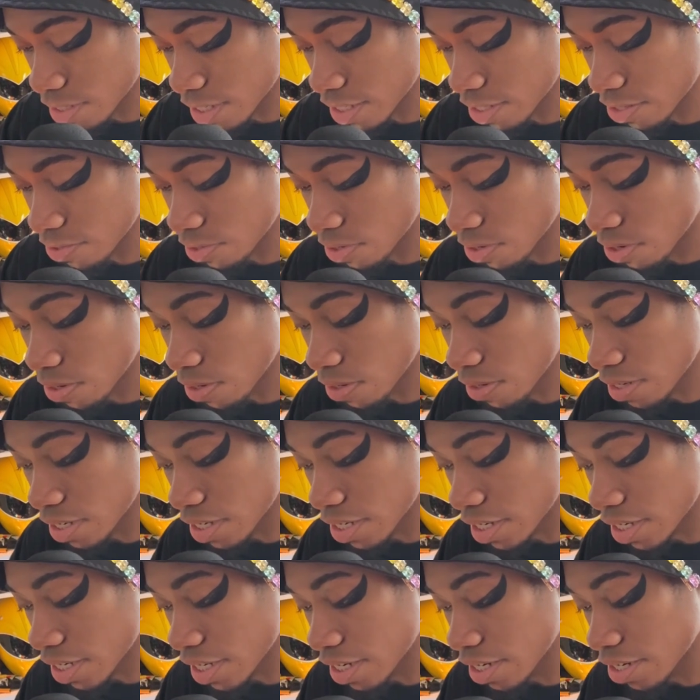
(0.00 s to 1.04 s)
they're all in
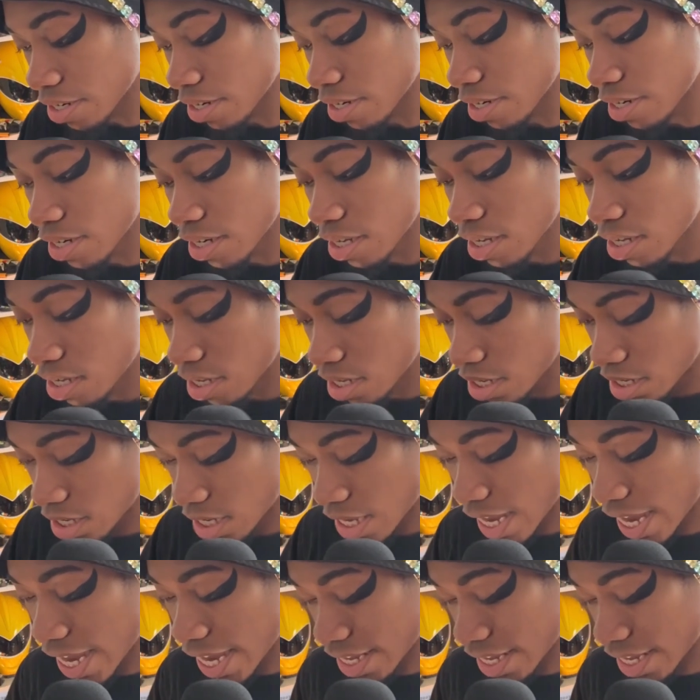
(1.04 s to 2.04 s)
here and